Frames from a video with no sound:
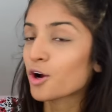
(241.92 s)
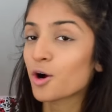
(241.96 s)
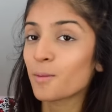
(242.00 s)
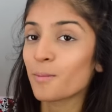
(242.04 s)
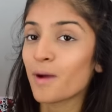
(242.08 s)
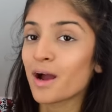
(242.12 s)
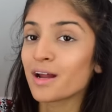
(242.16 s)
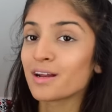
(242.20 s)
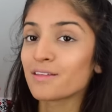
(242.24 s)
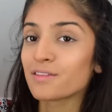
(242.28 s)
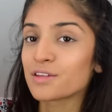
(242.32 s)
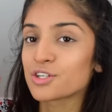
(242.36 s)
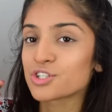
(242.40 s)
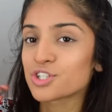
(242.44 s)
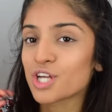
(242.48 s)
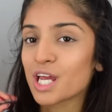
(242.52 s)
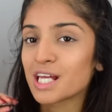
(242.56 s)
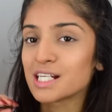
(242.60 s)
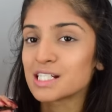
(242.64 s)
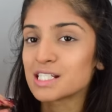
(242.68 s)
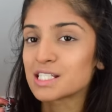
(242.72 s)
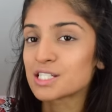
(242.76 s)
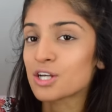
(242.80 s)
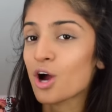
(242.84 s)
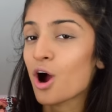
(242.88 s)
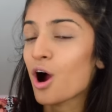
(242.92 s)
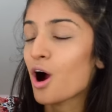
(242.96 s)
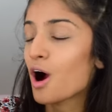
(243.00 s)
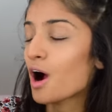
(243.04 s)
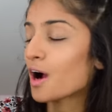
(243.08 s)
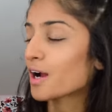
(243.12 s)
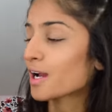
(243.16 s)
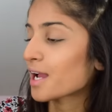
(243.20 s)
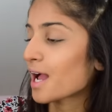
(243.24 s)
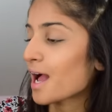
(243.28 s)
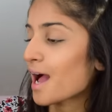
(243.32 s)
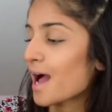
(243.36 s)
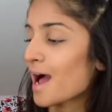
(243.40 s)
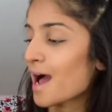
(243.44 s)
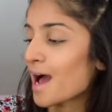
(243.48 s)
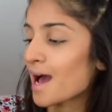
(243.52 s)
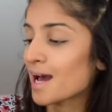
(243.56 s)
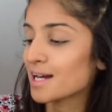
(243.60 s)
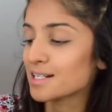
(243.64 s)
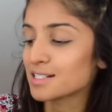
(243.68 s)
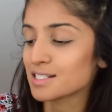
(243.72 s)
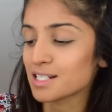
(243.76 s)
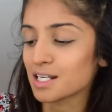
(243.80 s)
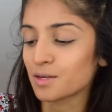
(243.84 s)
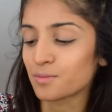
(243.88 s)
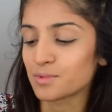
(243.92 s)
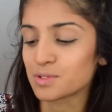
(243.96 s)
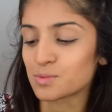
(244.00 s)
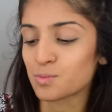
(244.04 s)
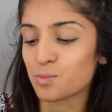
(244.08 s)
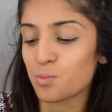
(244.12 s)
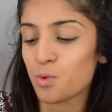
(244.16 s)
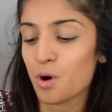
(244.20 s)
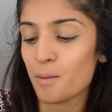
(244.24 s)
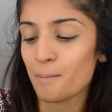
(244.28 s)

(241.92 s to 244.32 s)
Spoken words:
I got mine in the shade Dark and it was £1.